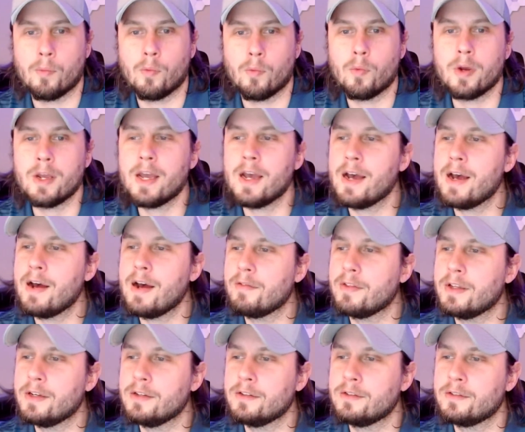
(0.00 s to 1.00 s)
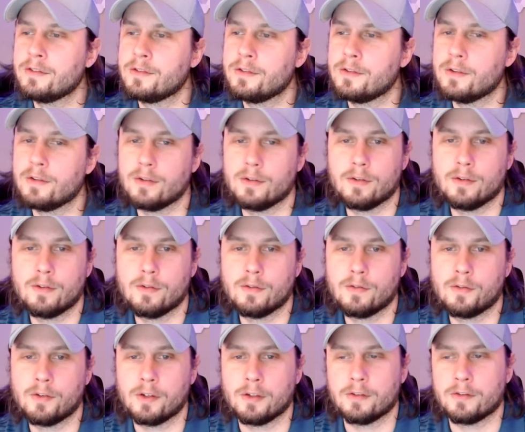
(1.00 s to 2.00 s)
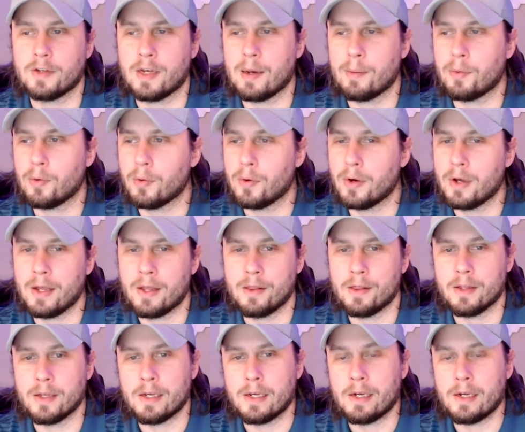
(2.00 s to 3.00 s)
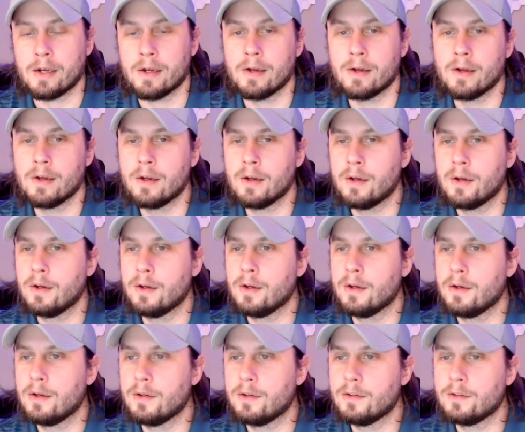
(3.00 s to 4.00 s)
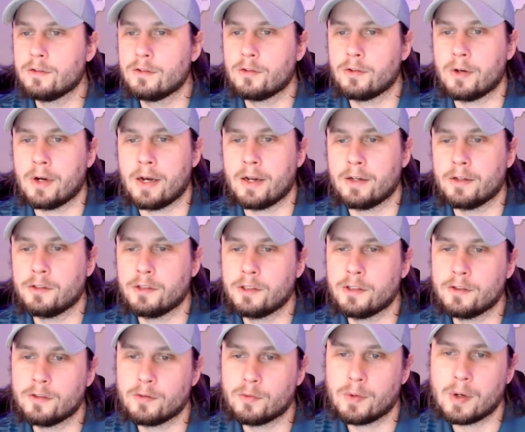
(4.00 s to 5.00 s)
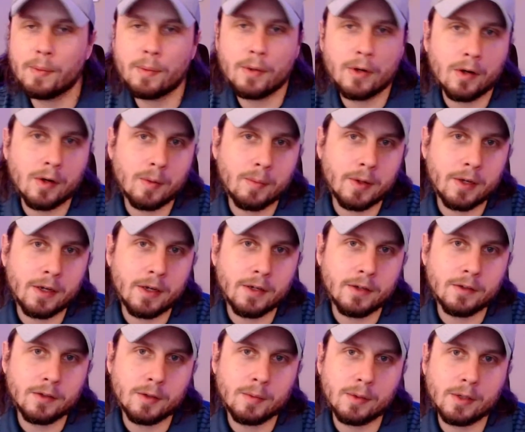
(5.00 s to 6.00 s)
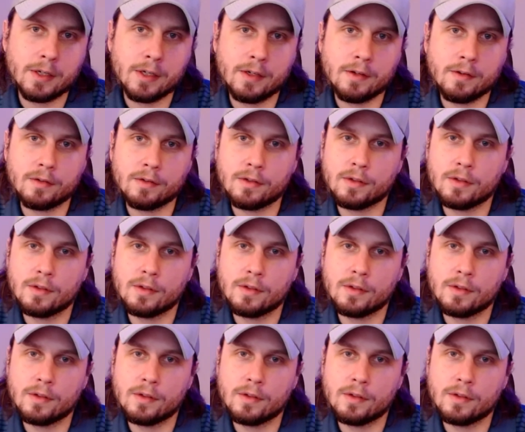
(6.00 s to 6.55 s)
we have this, for example, in the strategies webinar page, I believe.